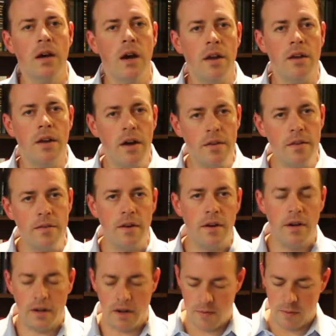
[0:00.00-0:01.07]
Another
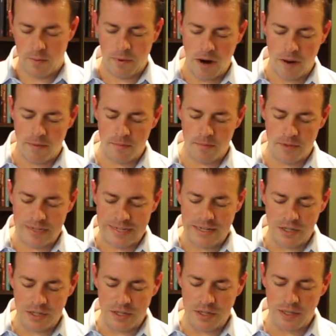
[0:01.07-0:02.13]
very common problem is
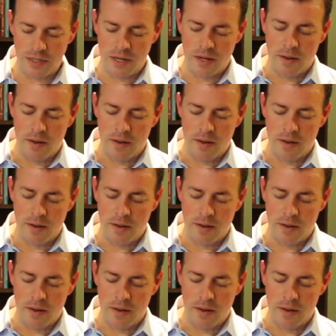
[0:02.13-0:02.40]
itching.